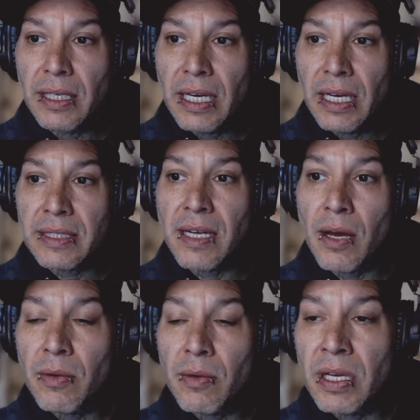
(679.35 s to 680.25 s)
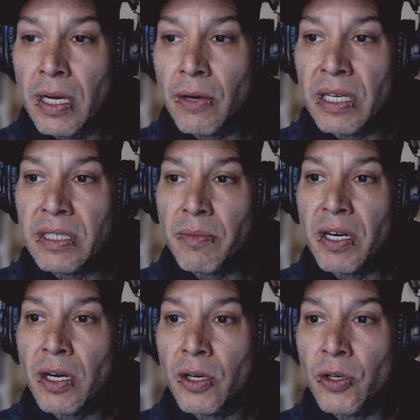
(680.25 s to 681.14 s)
And some, you know, and
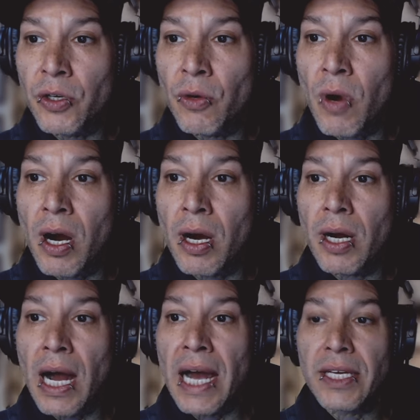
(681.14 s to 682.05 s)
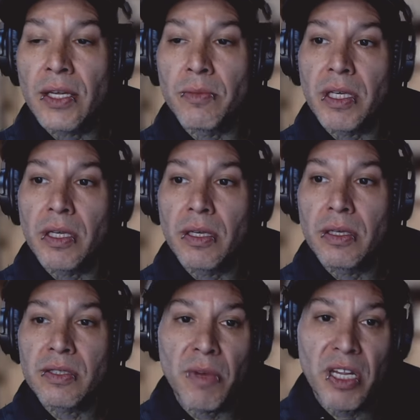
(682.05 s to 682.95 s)
depending on who you are, I could be
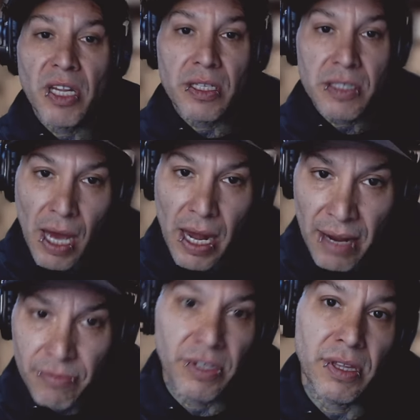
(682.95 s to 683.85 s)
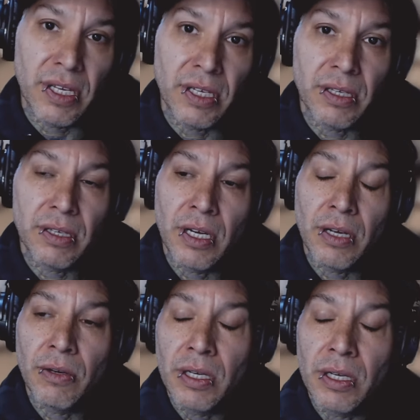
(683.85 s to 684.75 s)
somebody that's got everything, you
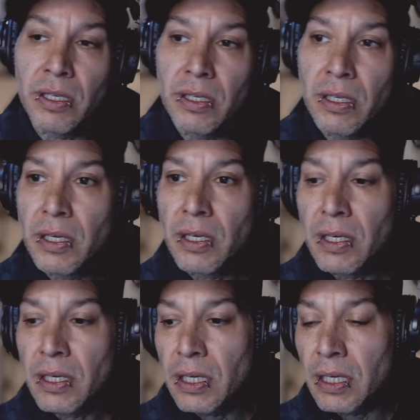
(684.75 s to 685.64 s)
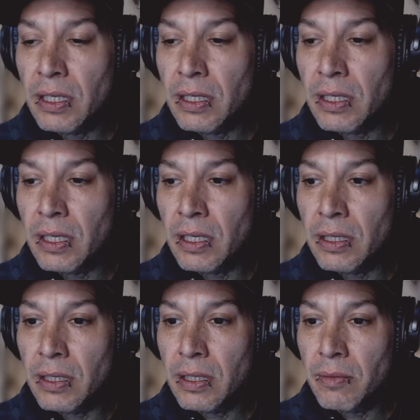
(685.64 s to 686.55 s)
know, and and and
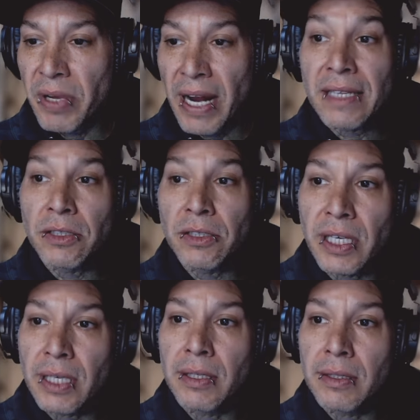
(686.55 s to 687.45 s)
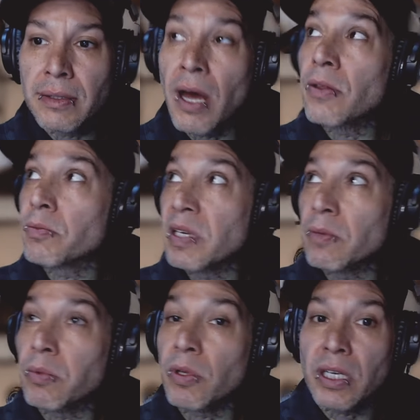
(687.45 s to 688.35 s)
and. But I look at other
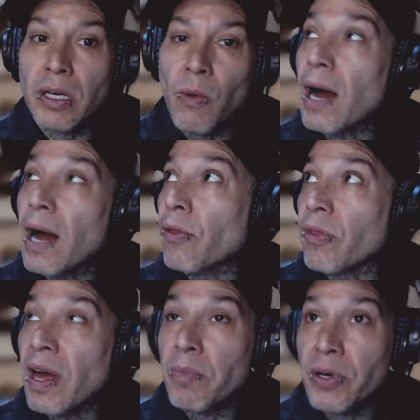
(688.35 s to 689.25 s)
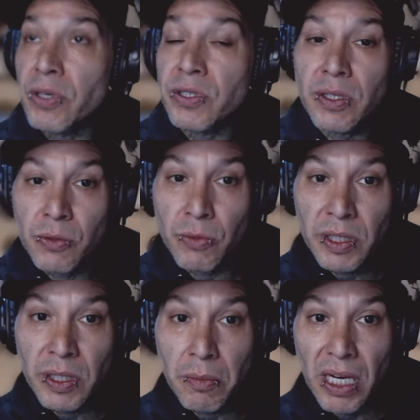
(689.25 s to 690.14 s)
people and go, wow, that person has
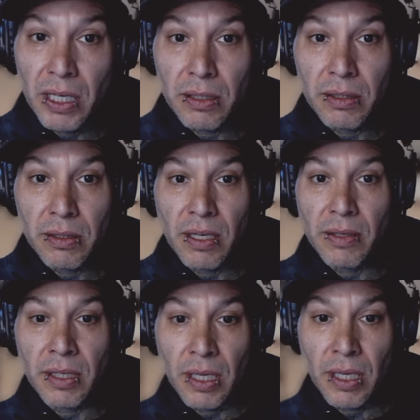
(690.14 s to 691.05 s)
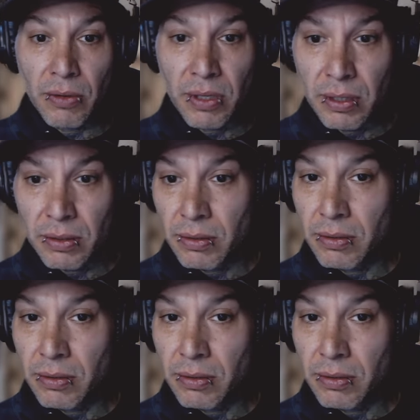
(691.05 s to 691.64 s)
really made it. They, you know, they,